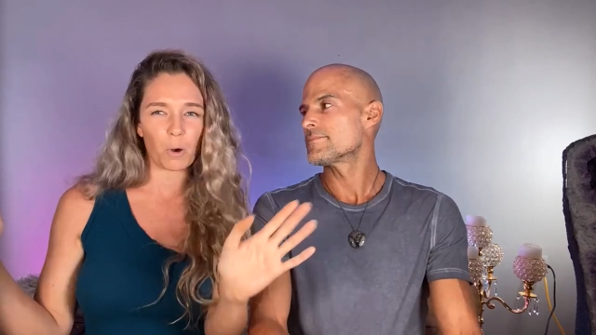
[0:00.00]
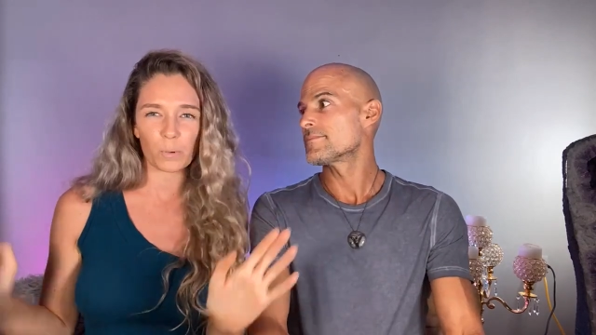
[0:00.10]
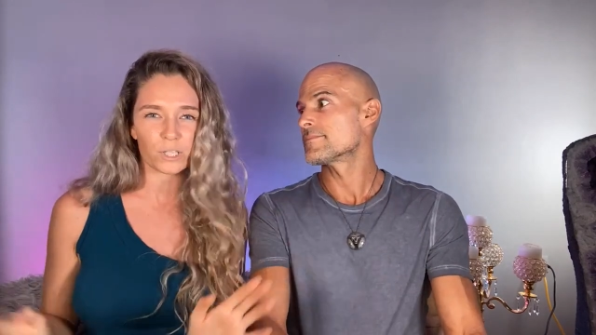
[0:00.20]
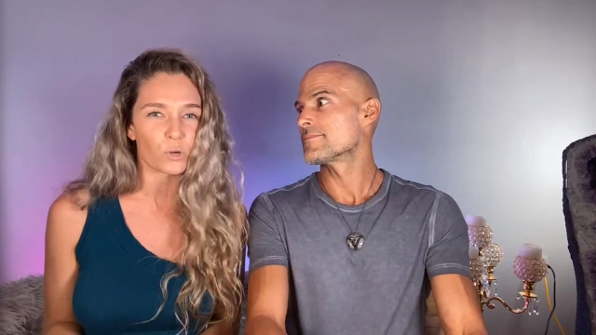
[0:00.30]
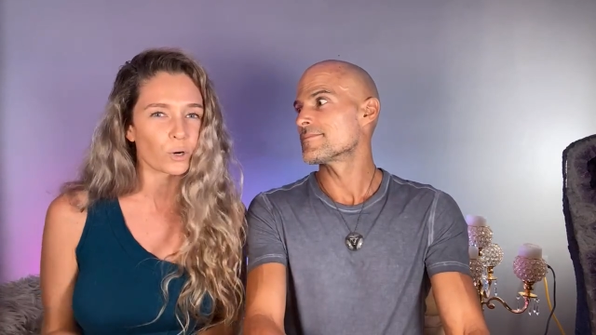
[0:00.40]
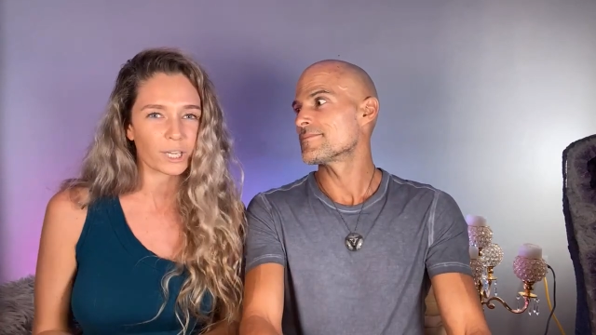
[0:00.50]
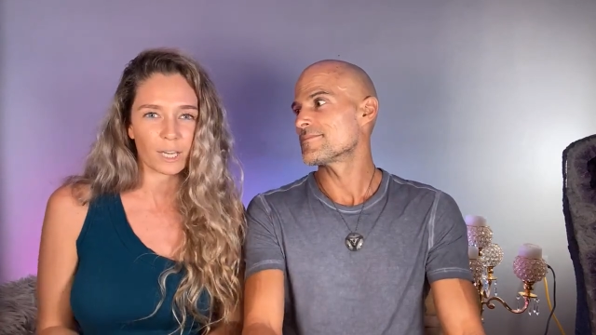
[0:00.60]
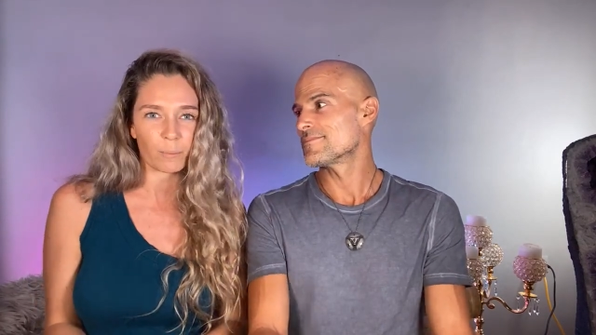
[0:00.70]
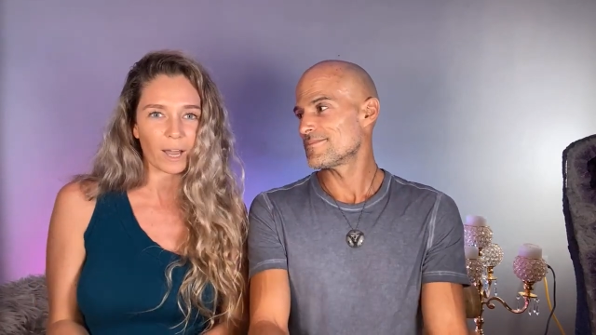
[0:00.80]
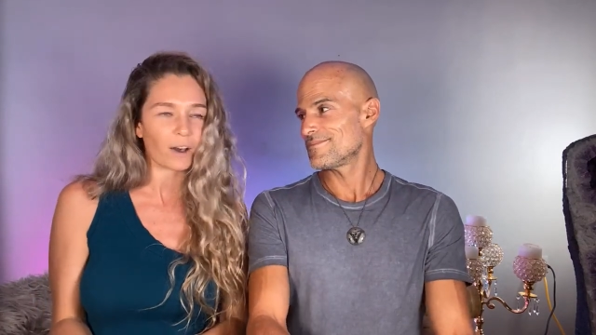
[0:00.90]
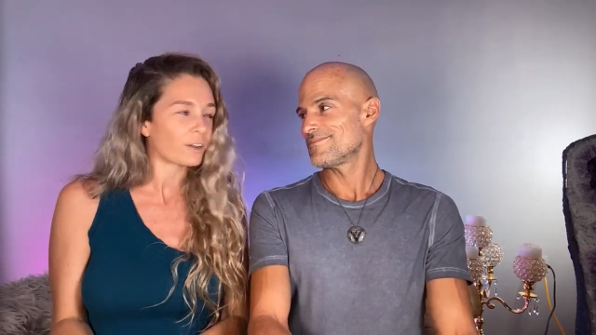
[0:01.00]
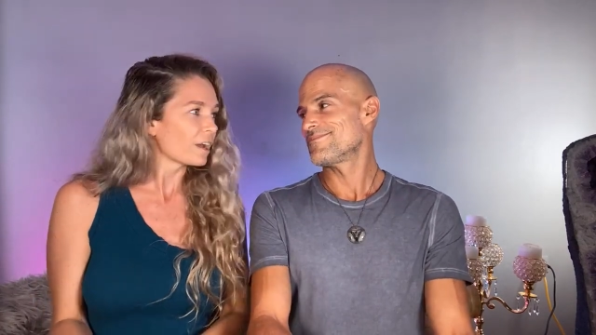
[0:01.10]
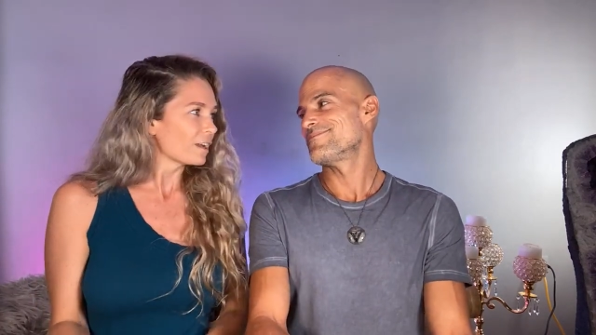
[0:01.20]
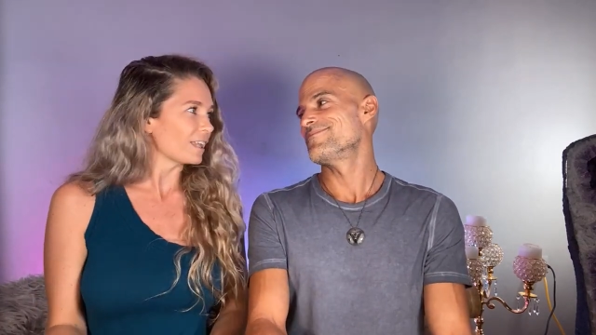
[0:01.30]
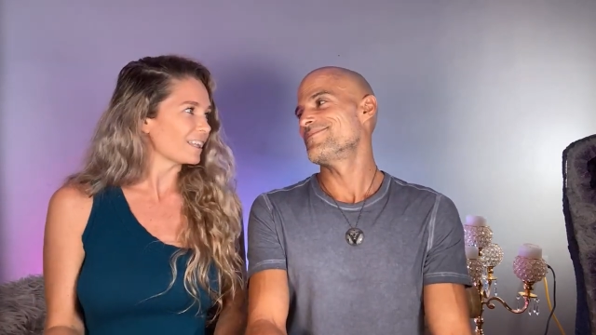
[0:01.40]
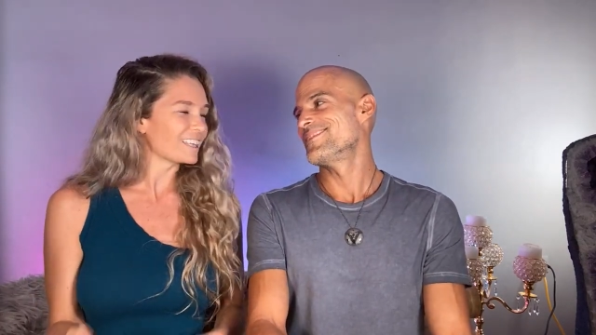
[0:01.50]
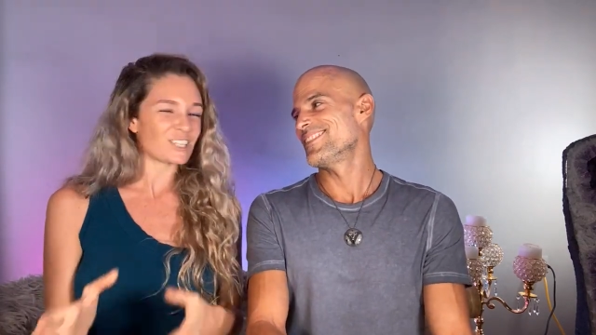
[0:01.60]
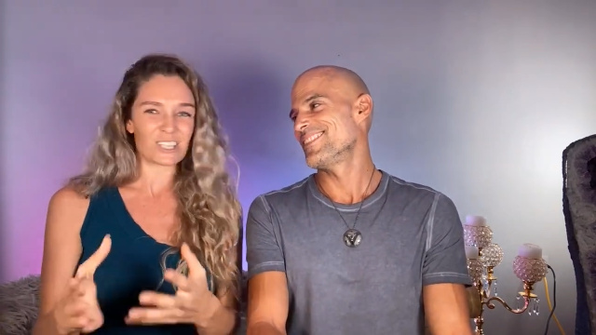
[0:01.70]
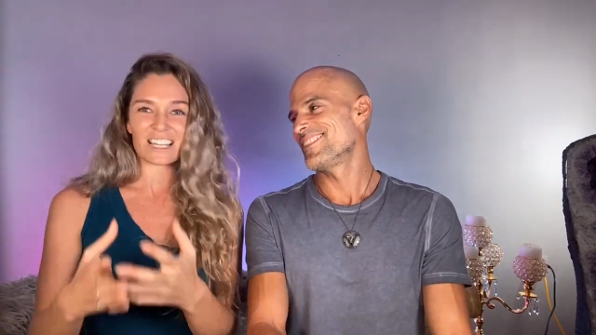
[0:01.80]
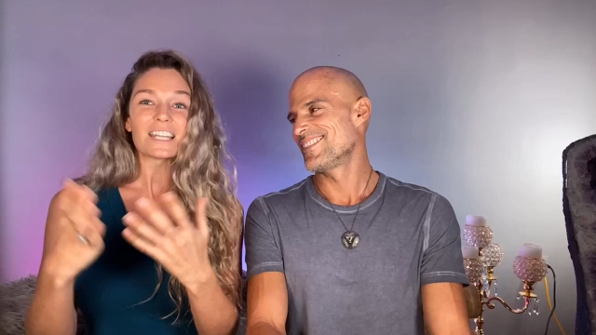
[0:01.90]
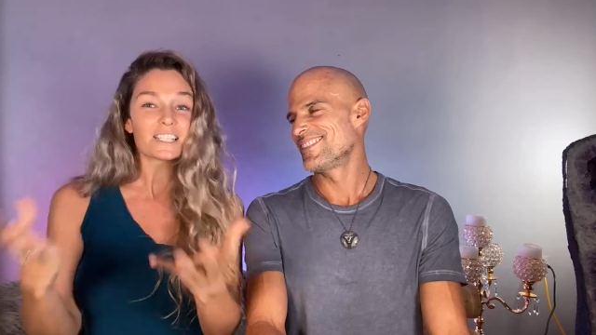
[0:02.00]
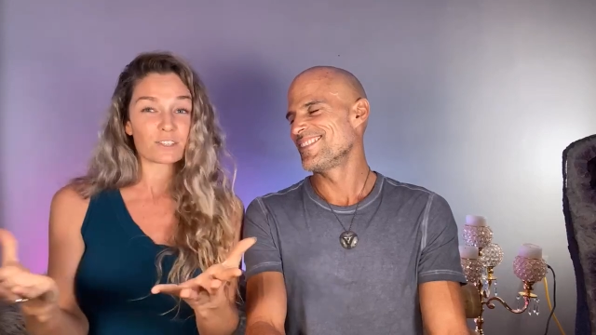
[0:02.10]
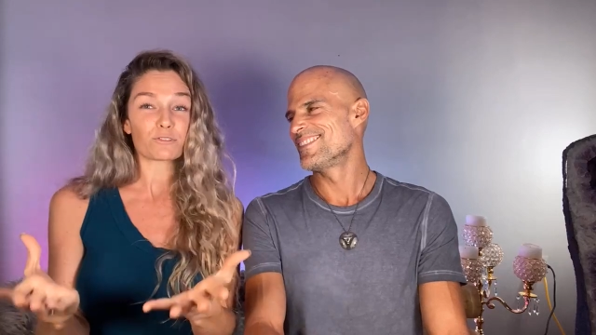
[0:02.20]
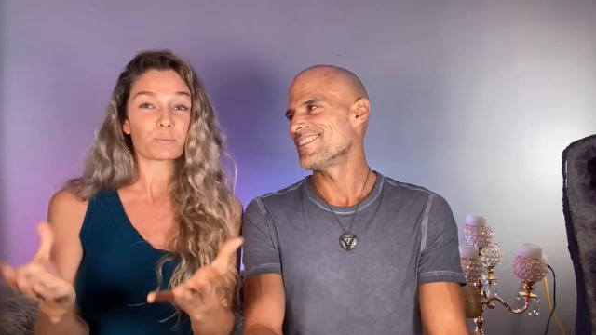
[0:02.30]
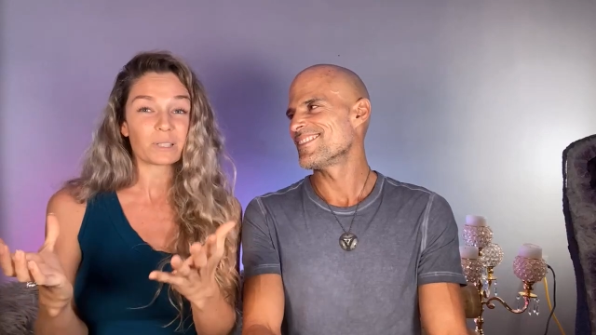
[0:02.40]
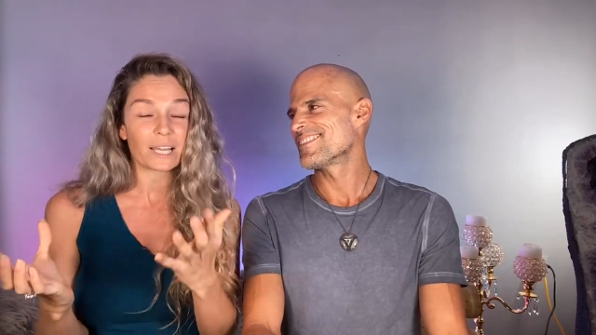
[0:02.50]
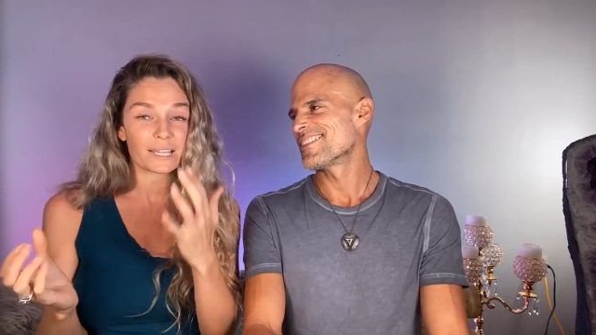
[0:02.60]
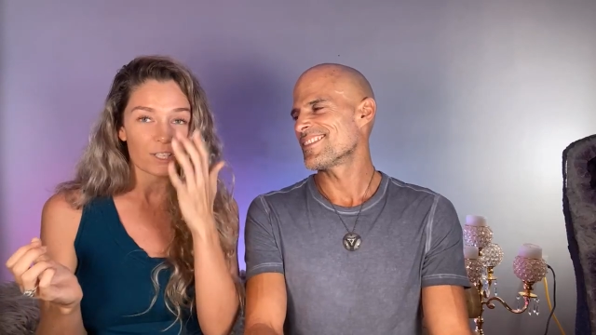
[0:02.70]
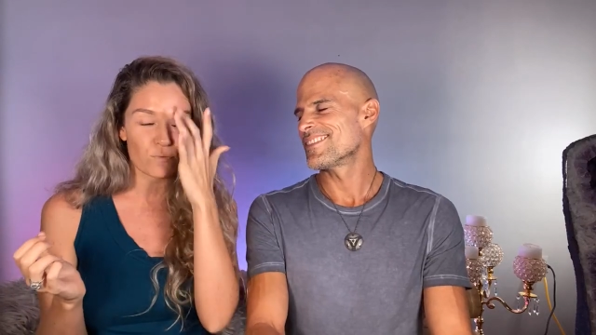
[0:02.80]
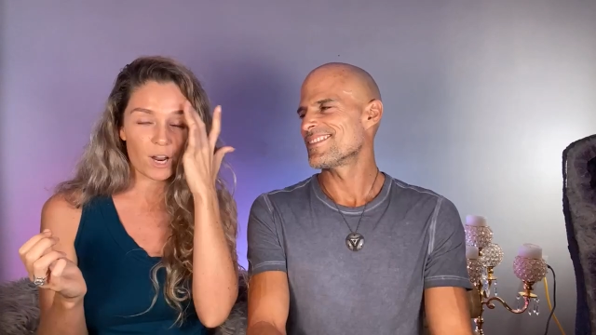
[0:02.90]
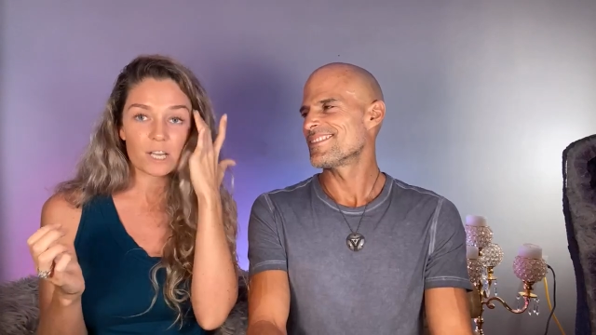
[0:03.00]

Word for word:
Speaker 1: what we're talking about, they're, they're just in a different place, right?